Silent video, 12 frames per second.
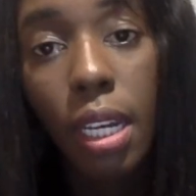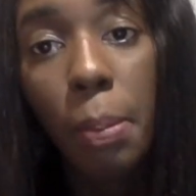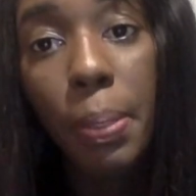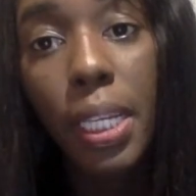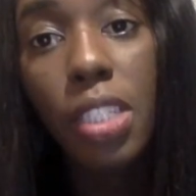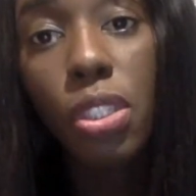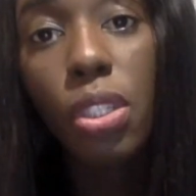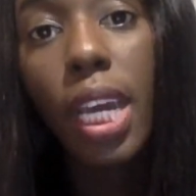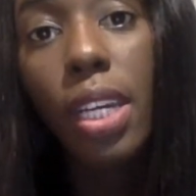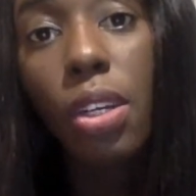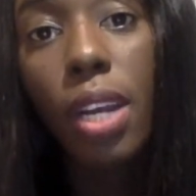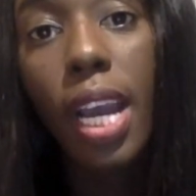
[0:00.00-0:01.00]
be sure that
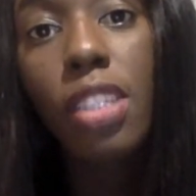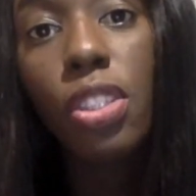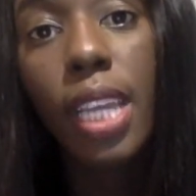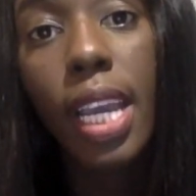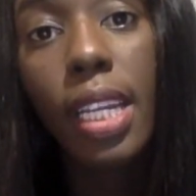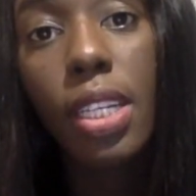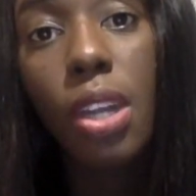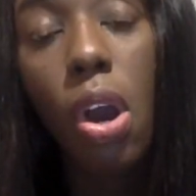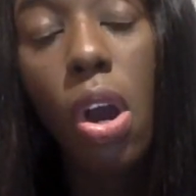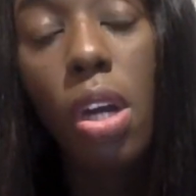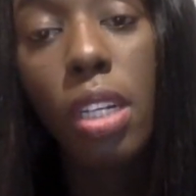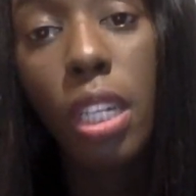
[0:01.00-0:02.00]
you're educated
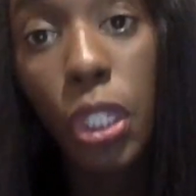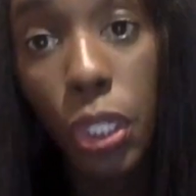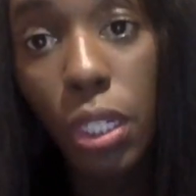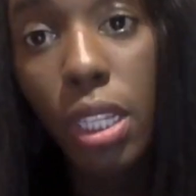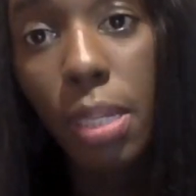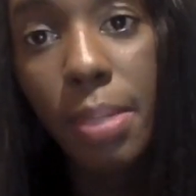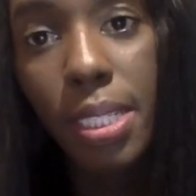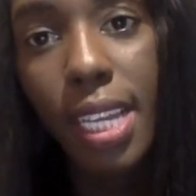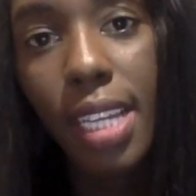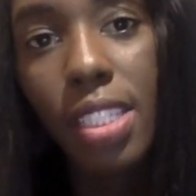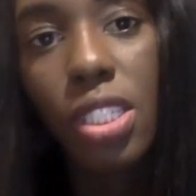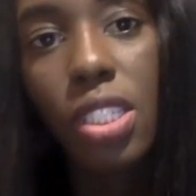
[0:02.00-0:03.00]
on your
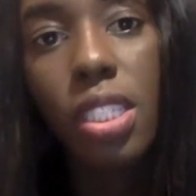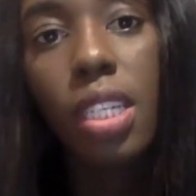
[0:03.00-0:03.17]
limitations